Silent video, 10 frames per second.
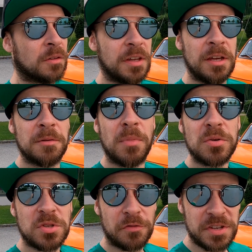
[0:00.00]
The
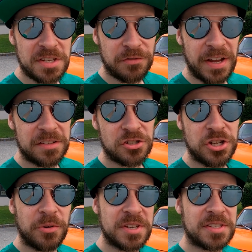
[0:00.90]
most obvious
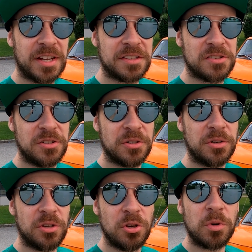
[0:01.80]
advantage here is that
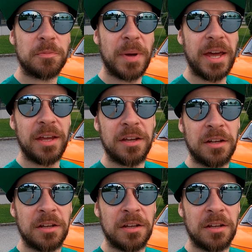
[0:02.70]
you would pay